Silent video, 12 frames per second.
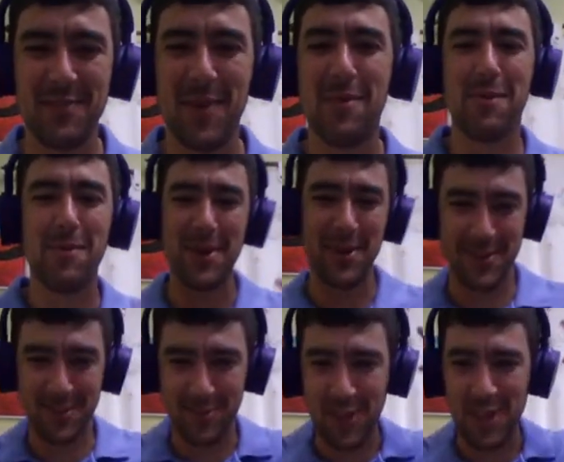maybe
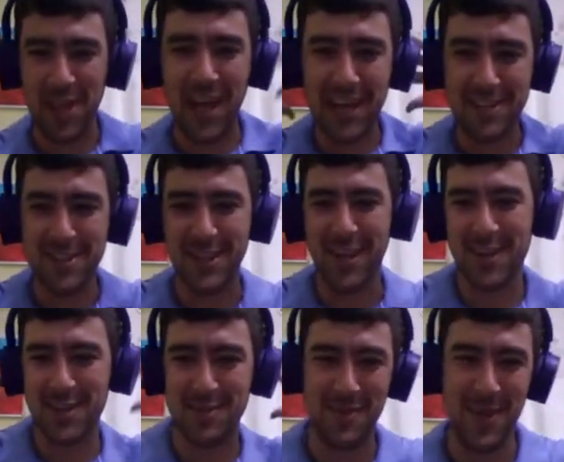because of the light
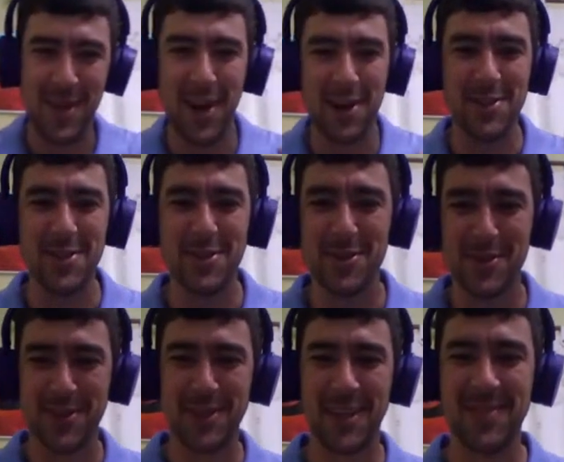shining behind you or
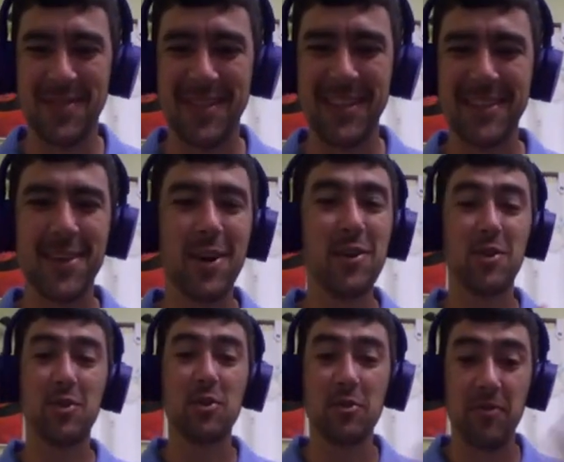something. No, you
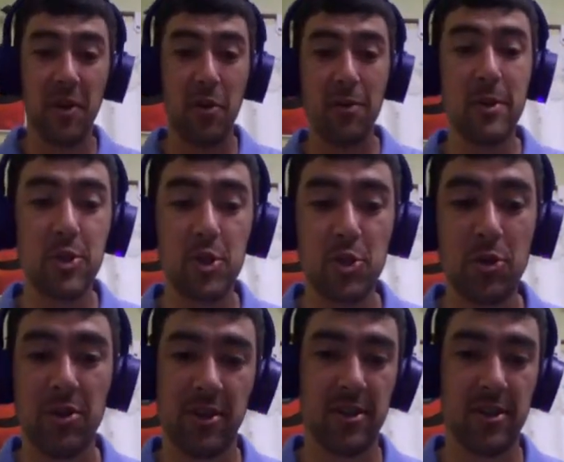look very mature.